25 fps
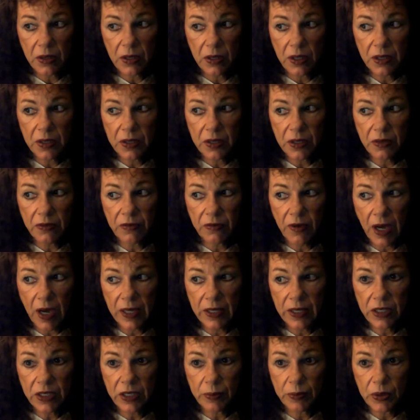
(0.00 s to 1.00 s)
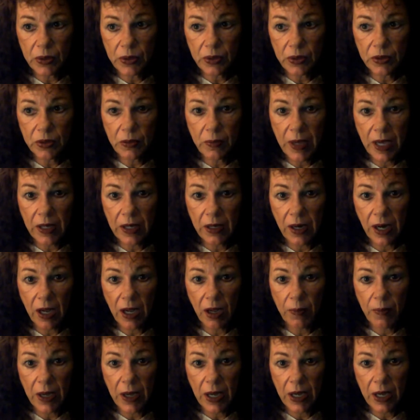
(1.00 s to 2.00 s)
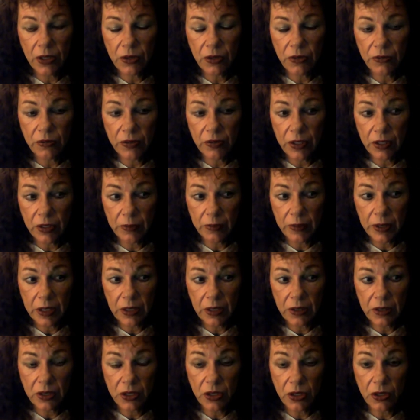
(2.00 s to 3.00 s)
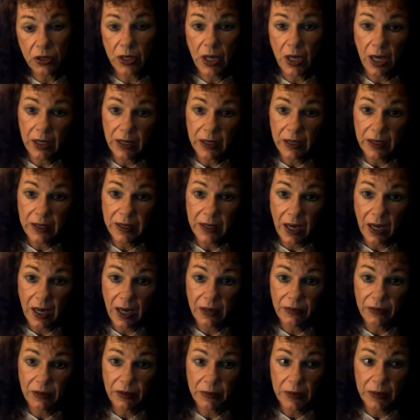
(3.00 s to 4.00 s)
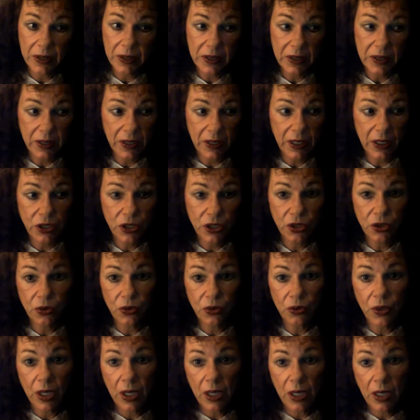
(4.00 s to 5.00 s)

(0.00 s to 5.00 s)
is advisable no matter how bad you feel, because you're not going to die from this unless you